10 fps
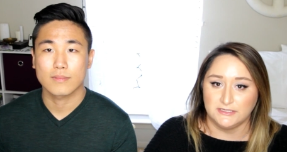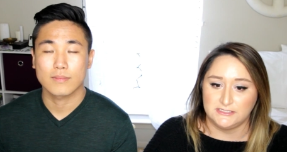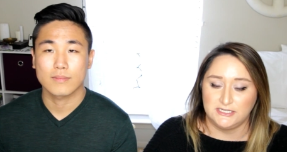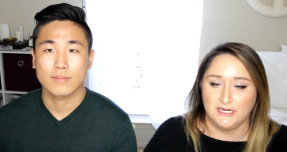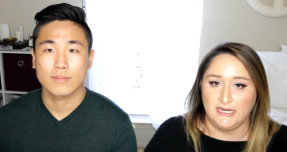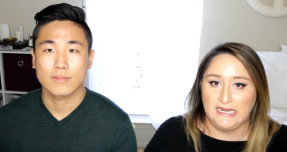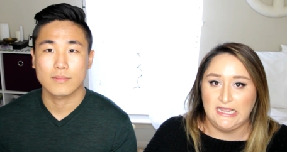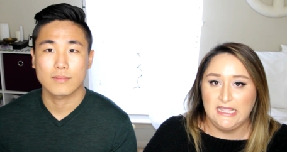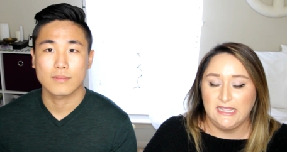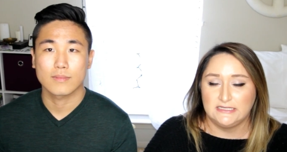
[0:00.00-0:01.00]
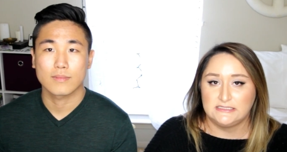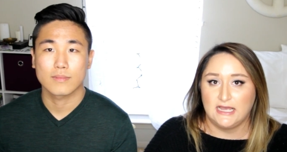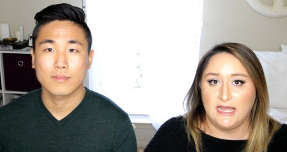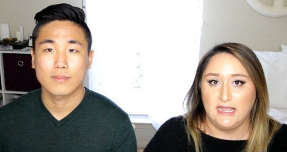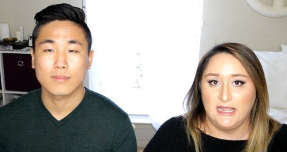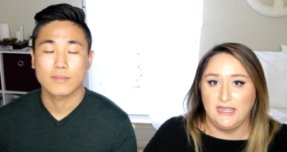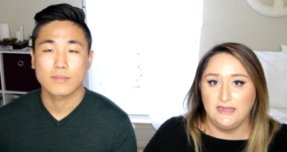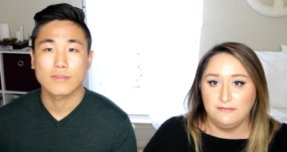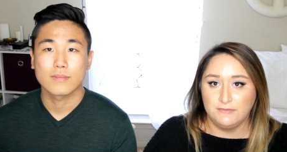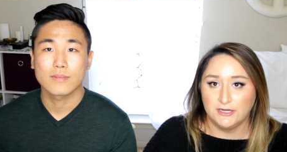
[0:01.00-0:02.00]
Speaker 1: military is that
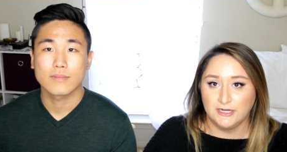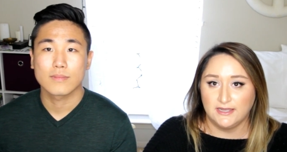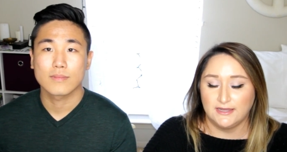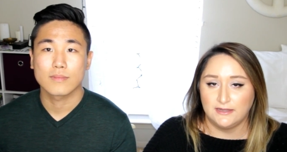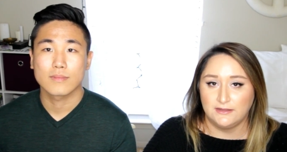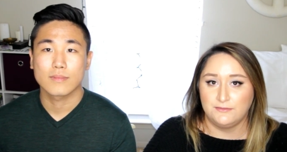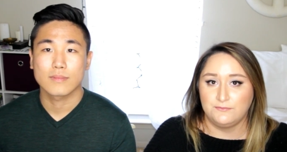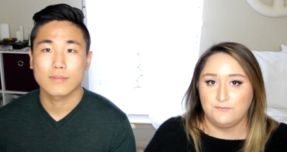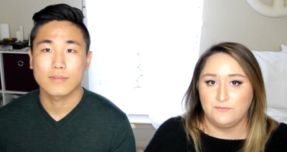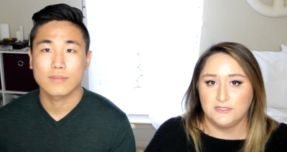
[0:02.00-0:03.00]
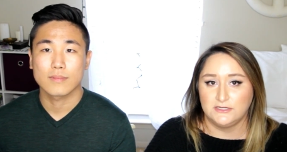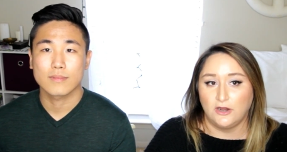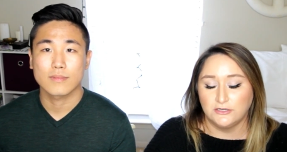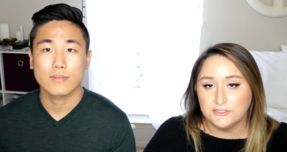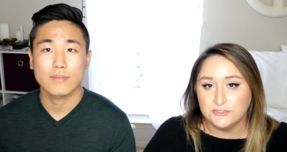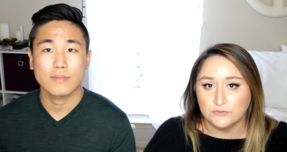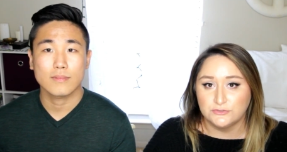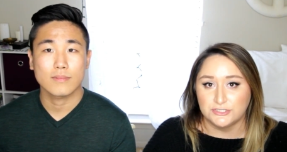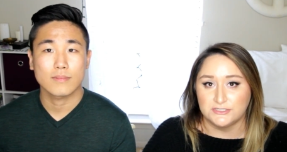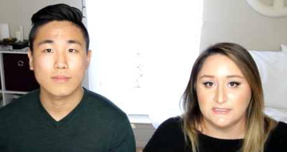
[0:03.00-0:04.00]
in America, the, our
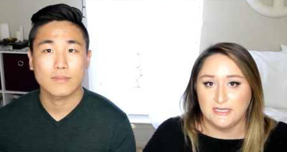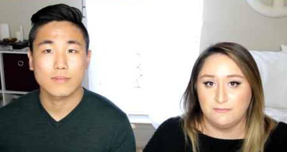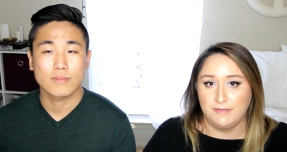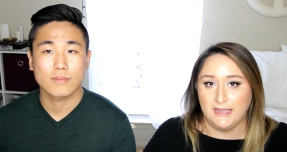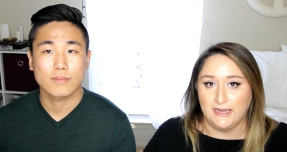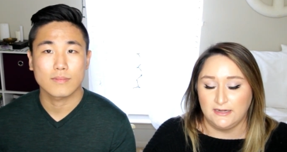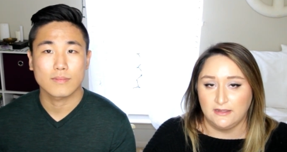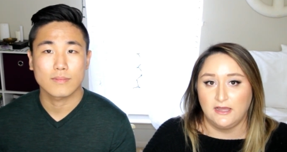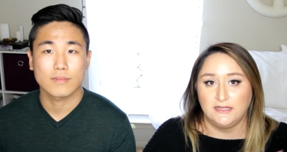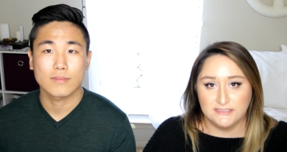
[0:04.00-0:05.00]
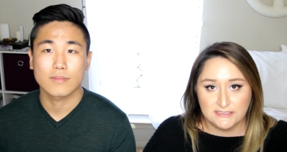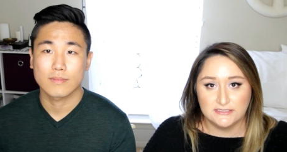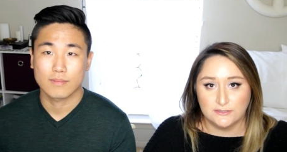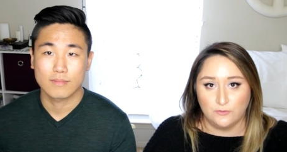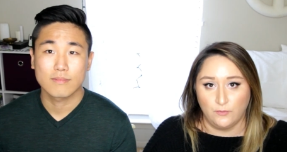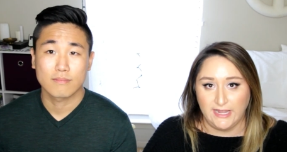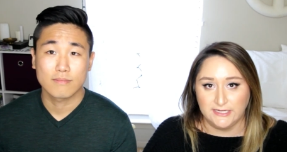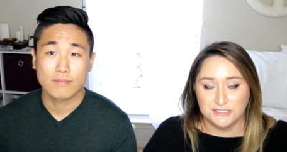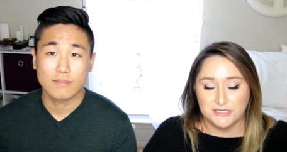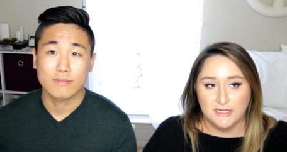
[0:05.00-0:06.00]
soldiers get paid a decent
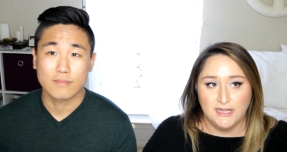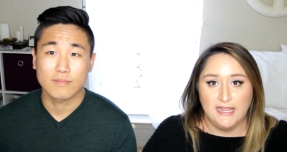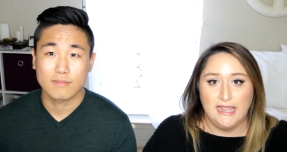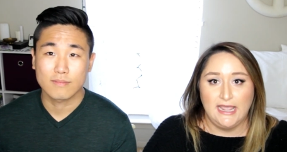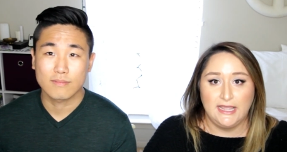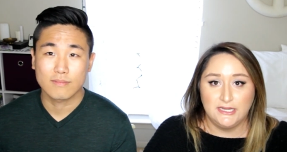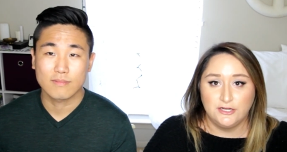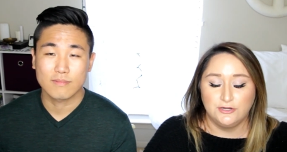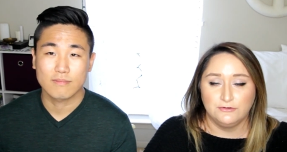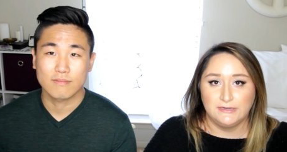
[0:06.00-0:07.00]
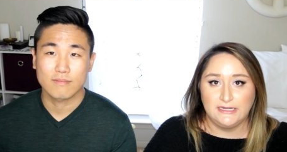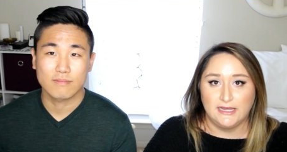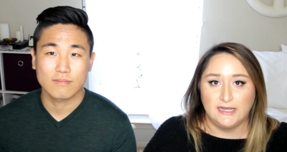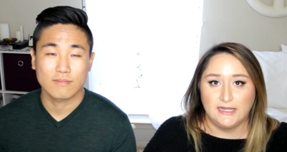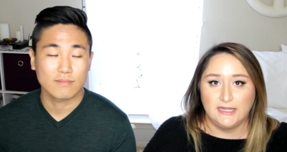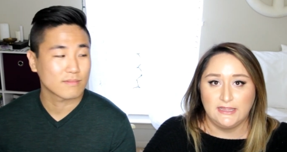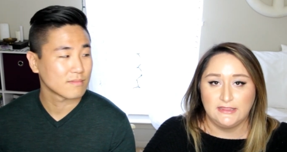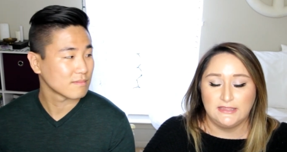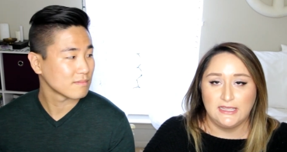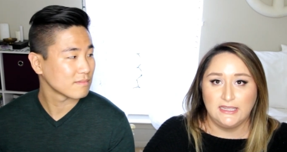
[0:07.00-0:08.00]
wage. And in Korea,
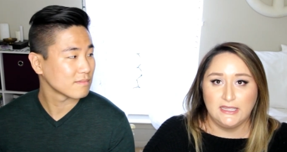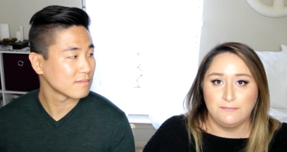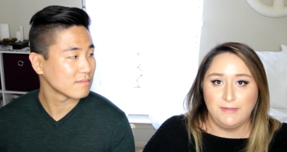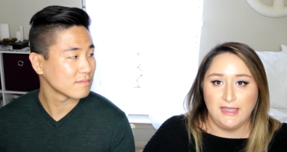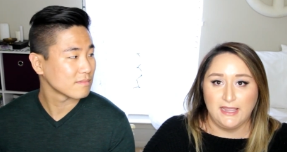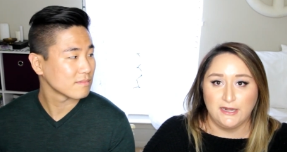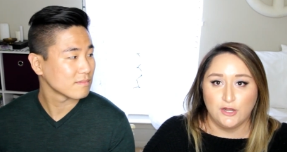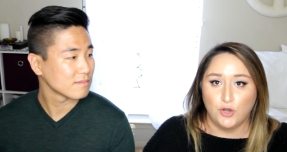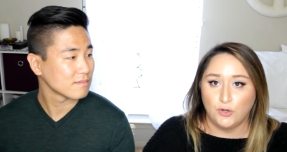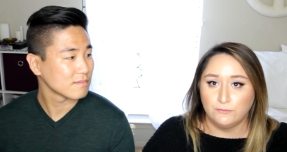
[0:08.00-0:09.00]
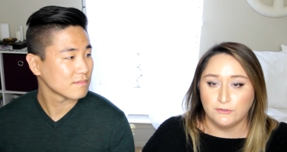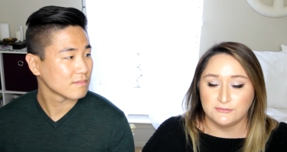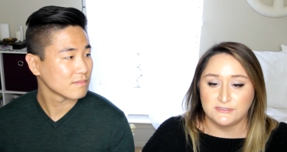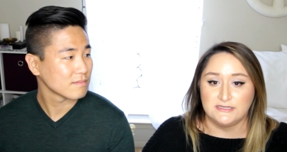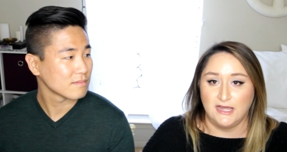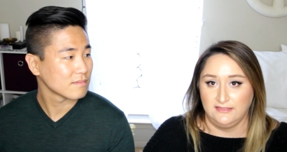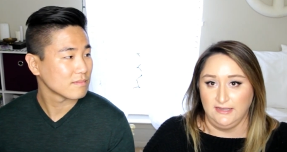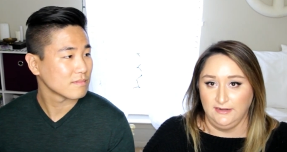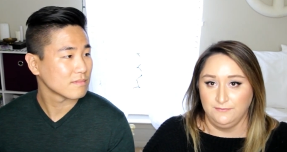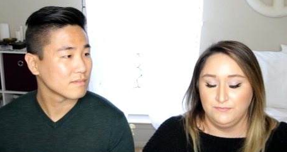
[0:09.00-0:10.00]
they get paid almost
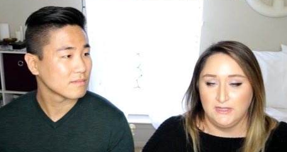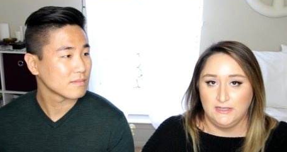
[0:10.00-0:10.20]
nothing.